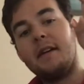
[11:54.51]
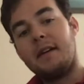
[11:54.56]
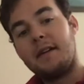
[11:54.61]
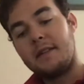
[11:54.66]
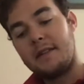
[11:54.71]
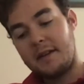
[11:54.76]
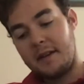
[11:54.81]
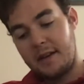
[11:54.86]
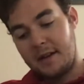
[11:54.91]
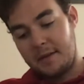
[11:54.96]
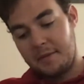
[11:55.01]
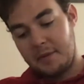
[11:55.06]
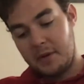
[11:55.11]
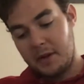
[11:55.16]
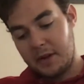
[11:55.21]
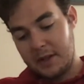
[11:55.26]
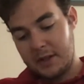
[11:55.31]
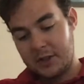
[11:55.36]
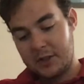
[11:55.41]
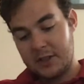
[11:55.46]
the
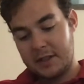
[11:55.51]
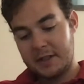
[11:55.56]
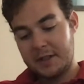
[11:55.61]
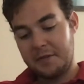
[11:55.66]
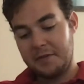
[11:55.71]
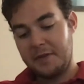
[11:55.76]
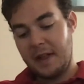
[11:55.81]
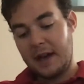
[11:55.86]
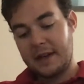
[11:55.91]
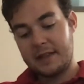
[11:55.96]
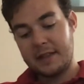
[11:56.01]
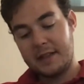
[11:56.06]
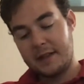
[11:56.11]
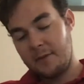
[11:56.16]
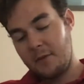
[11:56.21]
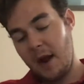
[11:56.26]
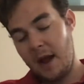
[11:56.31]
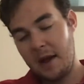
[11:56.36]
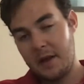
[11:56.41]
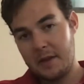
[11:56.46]
pulley's just deflected
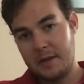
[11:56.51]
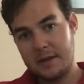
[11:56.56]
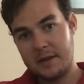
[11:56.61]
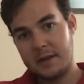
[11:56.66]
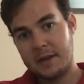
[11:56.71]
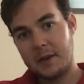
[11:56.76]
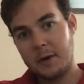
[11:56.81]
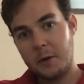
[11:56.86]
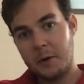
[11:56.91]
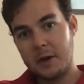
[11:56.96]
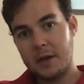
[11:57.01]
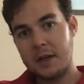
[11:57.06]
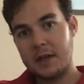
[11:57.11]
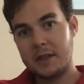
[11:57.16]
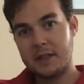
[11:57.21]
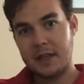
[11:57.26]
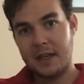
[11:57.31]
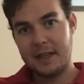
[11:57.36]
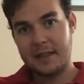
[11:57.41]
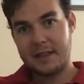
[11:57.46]
around corners,
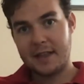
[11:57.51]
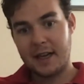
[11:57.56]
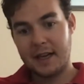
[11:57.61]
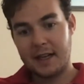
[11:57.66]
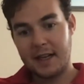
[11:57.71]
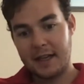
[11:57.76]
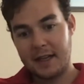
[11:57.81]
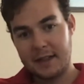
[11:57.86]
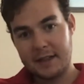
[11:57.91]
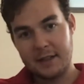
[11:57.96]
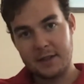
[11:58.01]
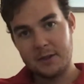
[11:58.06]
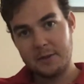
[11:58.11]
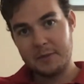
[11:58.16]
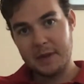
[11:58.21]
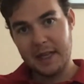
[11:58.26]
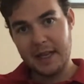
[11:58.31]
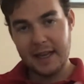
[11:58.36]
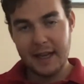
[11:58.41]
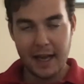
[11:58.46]
and it's kind of like a little
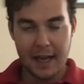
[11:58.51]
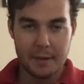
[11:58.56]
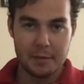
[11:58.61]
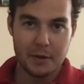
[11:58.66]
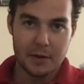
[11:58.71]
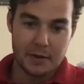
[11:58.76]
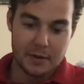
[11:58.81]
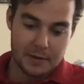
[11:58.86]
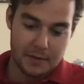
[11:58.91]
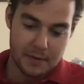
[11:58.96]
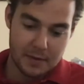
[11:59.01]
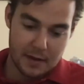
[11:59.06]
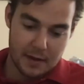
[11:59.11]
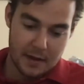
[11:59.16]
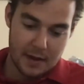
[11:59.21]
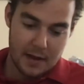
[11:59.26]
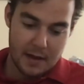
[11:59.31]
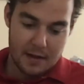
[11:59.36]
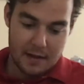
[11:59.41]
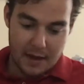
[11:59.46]
mini cable
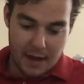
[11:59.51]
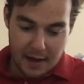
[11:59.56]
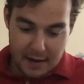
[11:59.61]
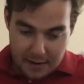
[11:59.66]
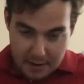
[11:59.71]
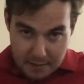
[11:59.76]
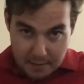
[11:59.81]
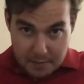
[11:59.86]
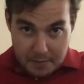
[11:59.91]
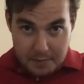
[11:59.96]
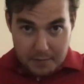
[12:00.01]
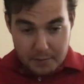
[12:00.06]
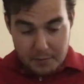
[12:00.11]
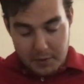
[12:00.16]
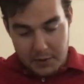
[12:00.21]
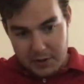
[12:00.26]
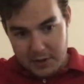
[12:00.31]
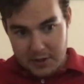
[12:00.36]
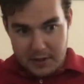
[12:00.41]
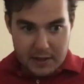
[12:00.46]
that
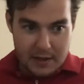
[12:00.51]
push